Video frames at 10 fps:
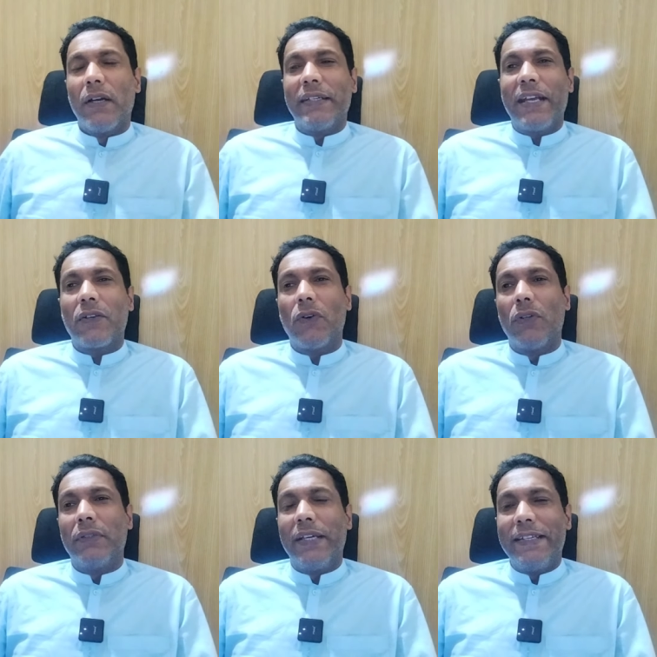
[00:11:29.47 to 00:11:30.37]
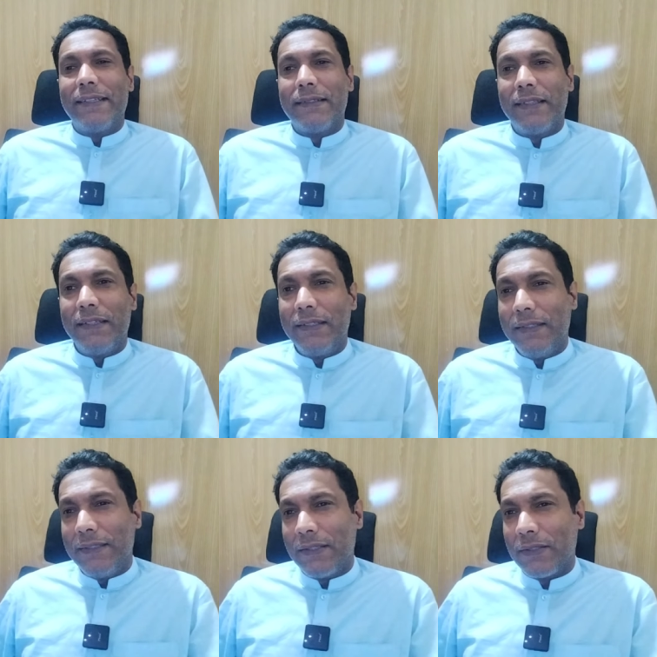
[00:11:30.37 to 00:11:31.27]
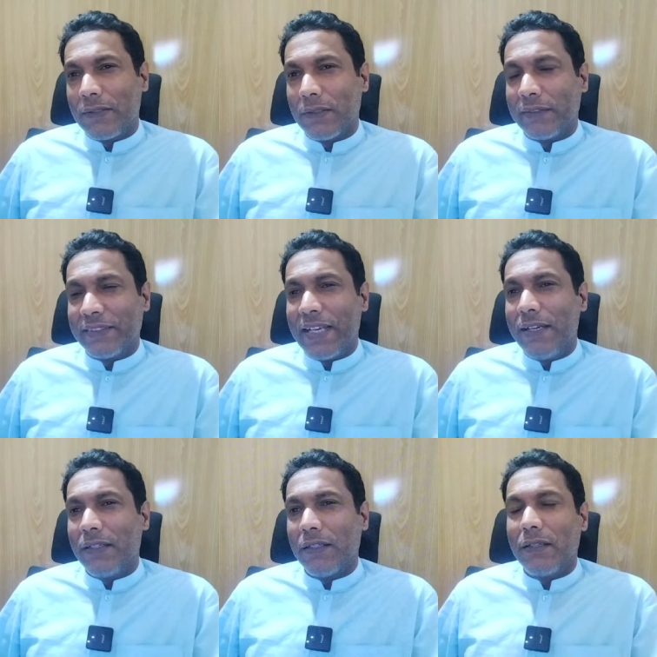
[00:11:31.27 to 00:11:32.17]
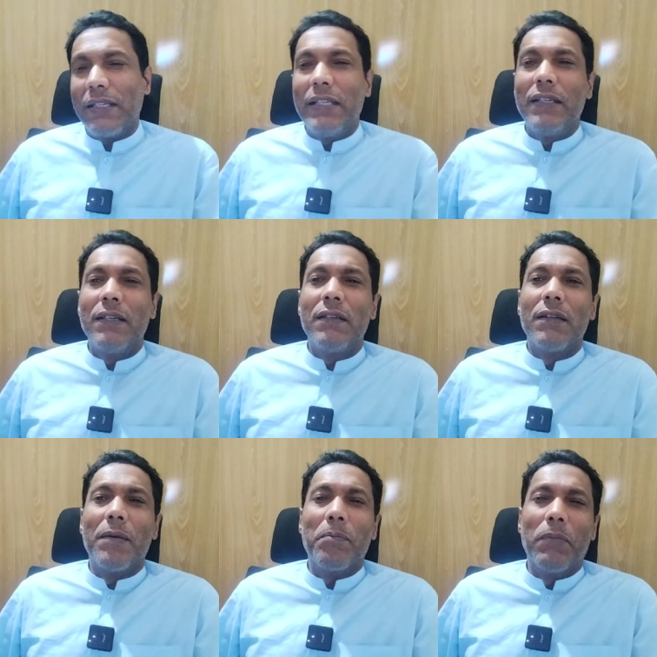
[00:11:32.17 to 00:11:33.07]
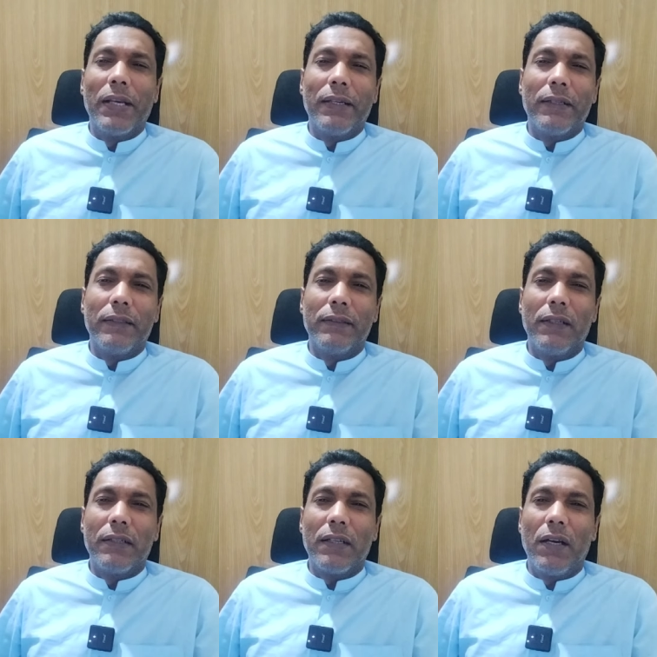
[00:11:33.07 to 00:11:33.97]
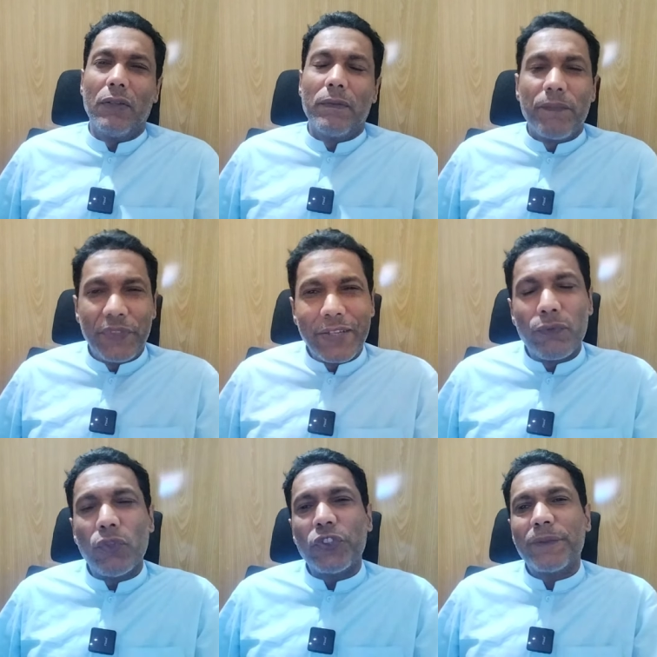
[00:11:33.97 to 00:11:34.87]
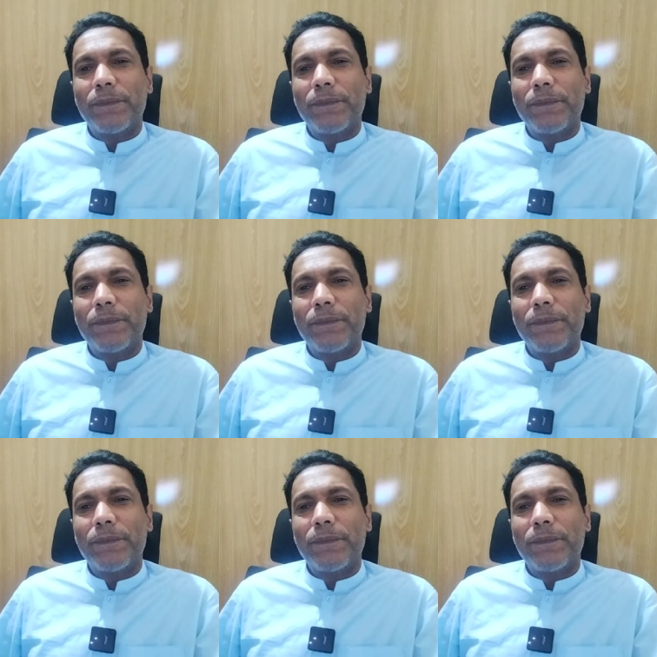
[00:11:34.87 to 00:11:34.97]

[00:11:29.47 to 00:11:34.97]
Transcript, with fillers: attack on the agency's uh, center in Balad town. Think forward.